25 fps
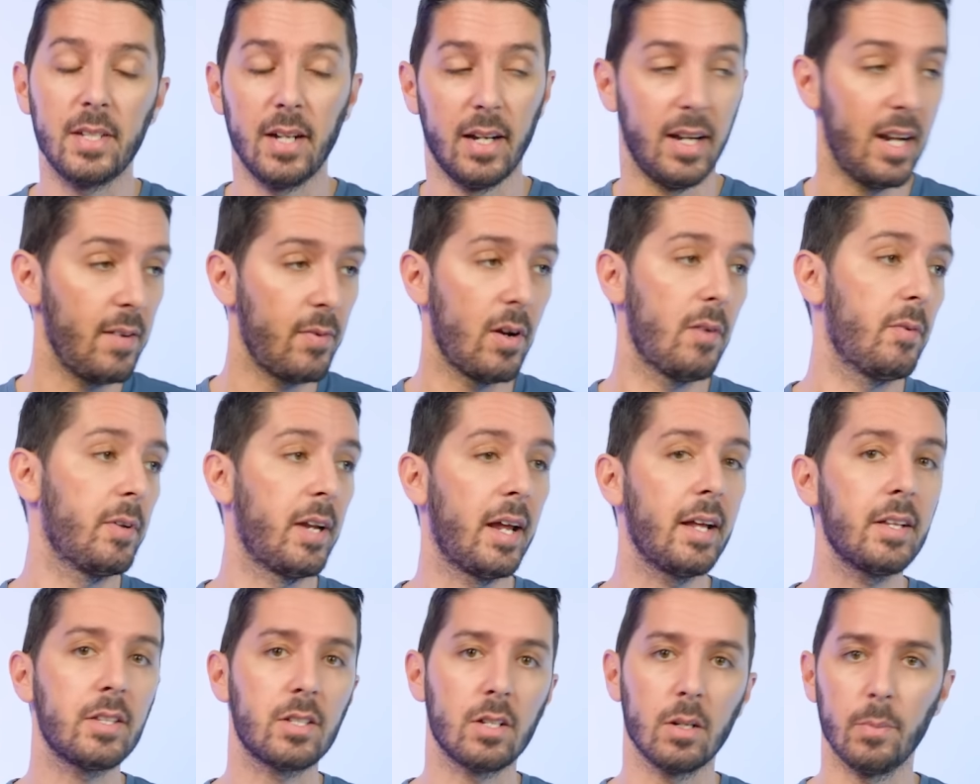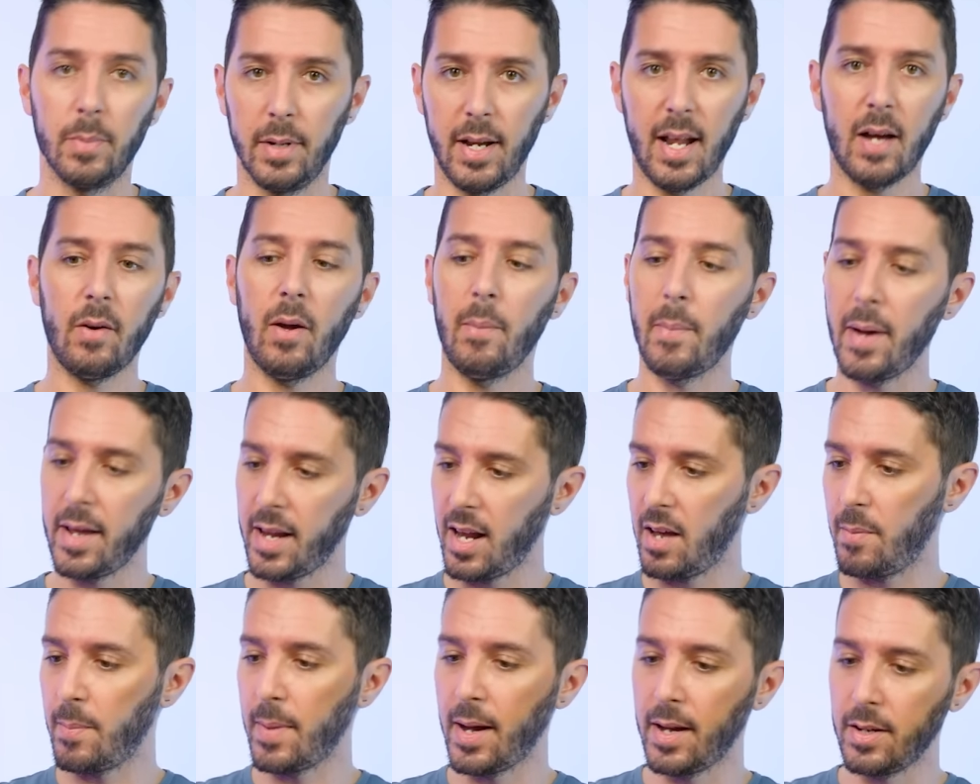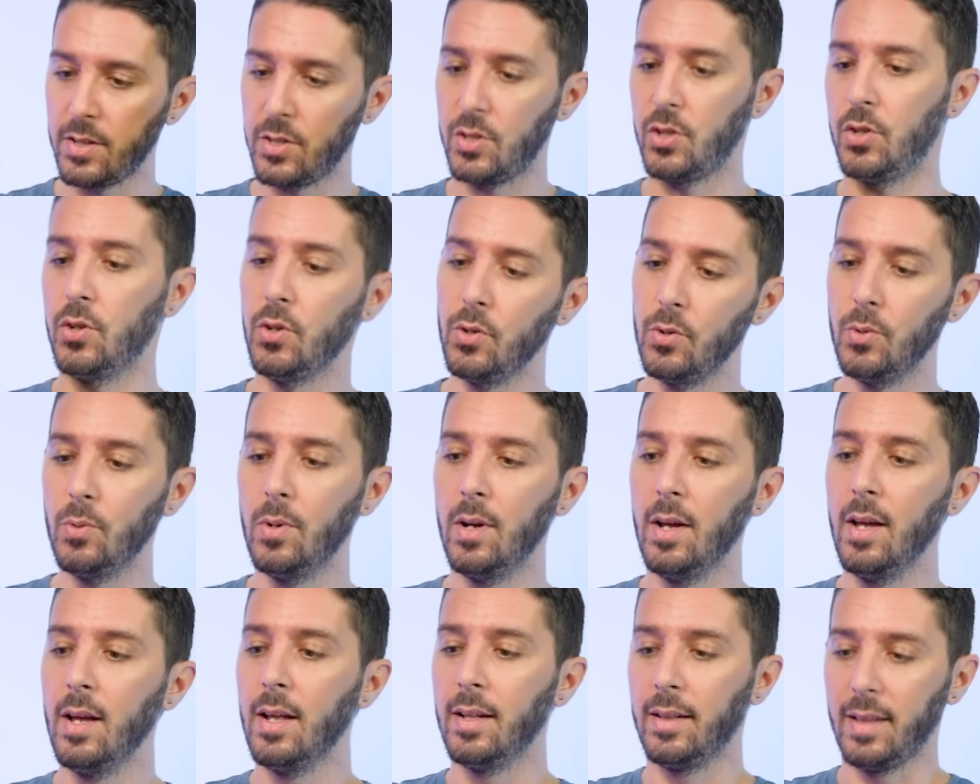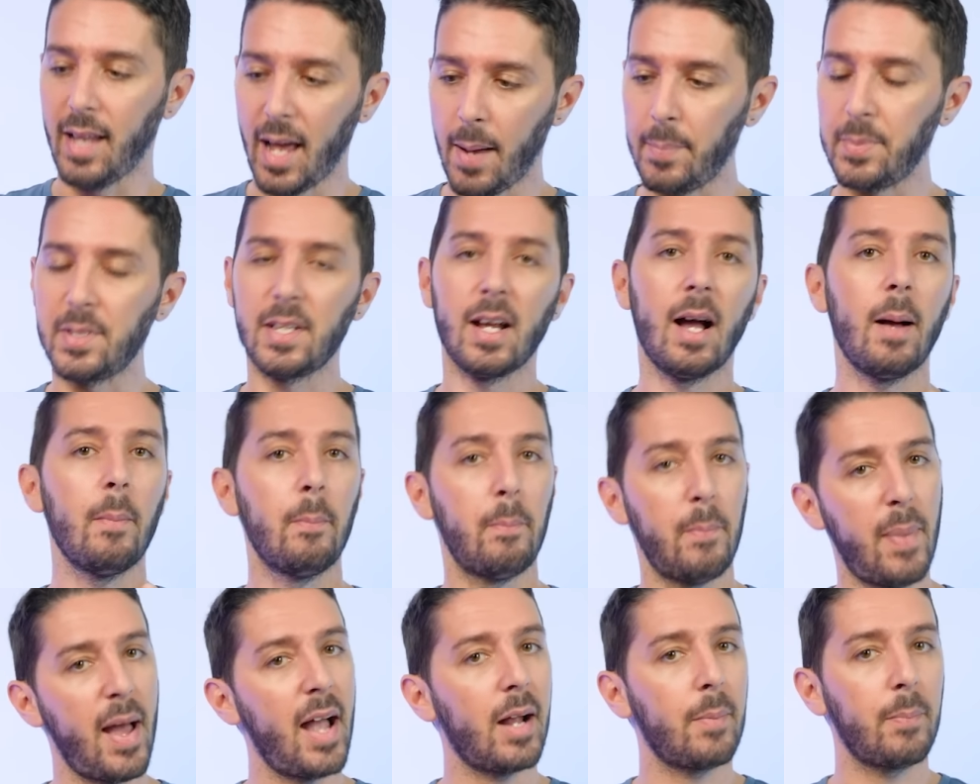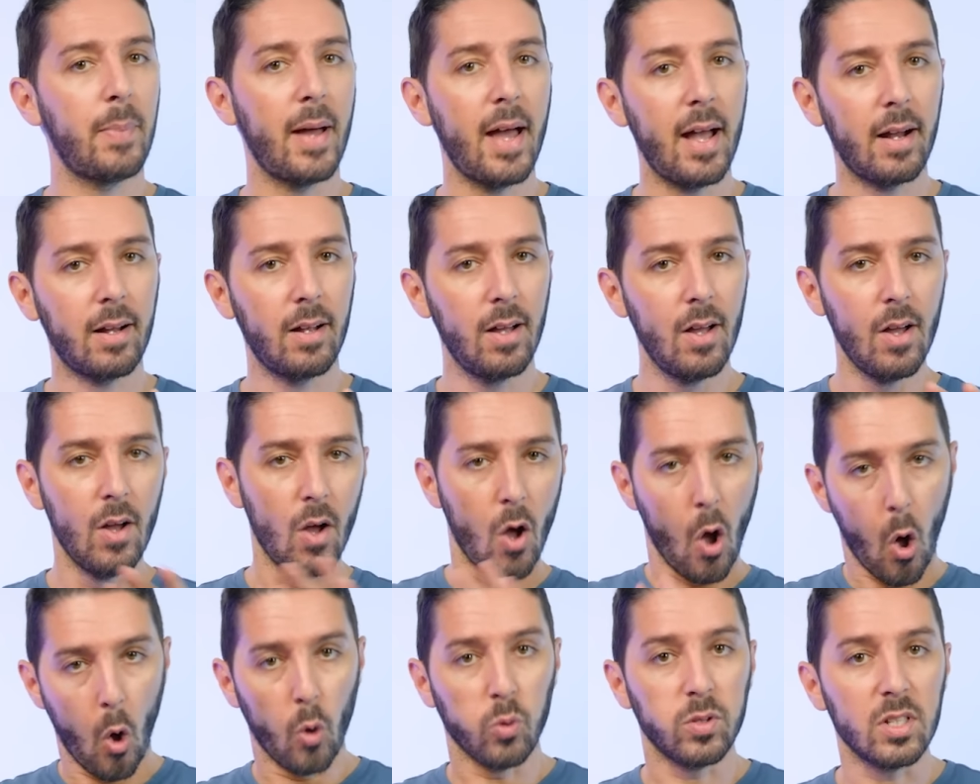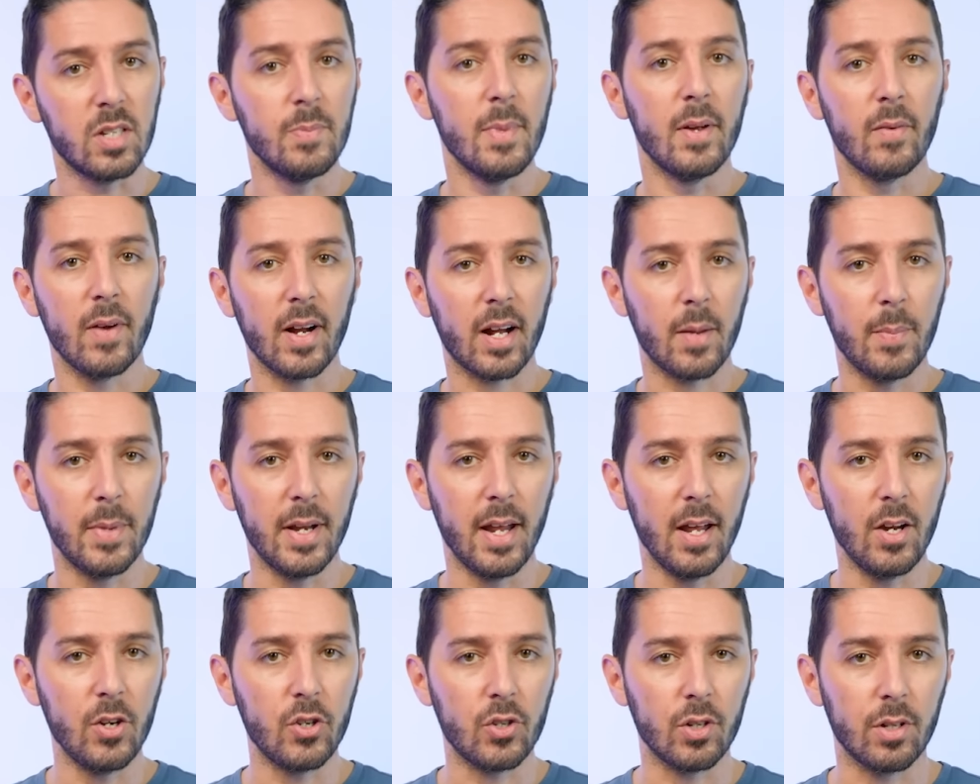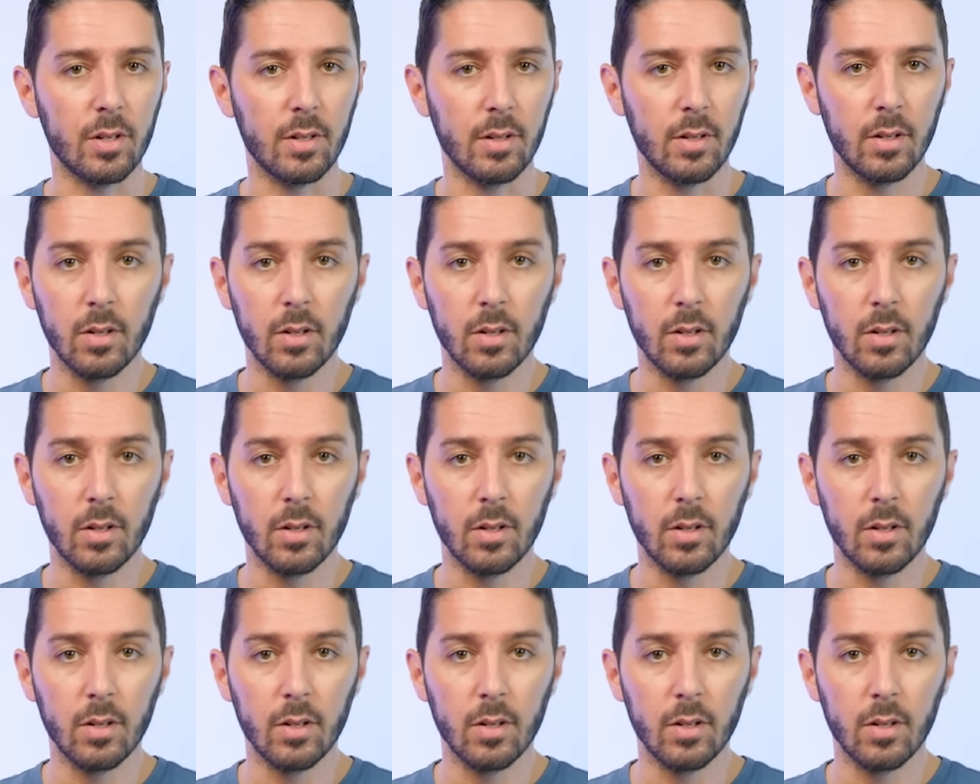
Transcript: And I never have an answer, but now I might have my two laptop backpack ultimate recommendation.